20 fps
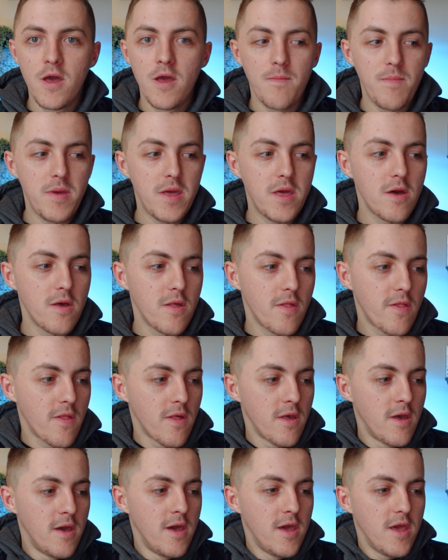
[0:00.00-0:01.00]
because
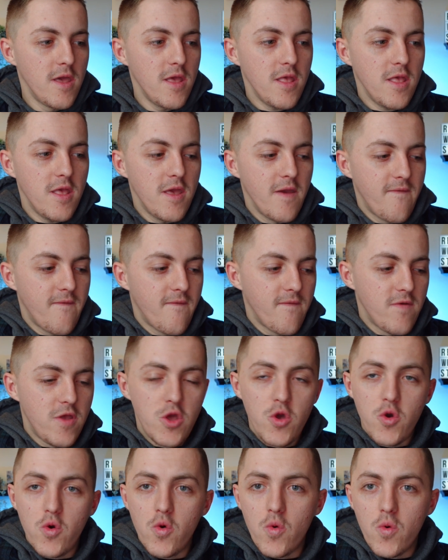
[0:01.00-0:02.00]
if
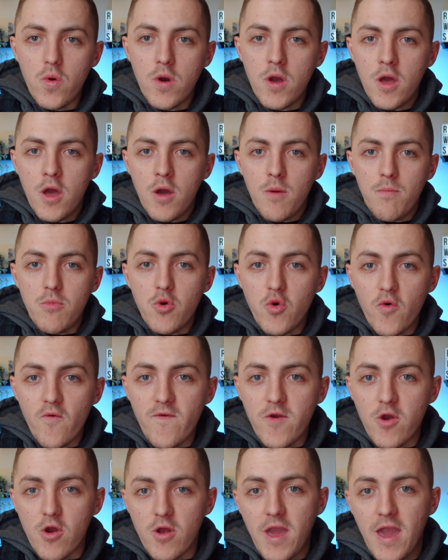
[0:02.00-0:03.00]
you move
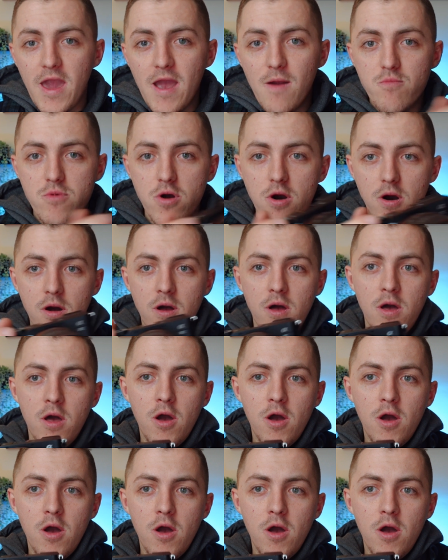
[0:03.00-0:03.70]
your camera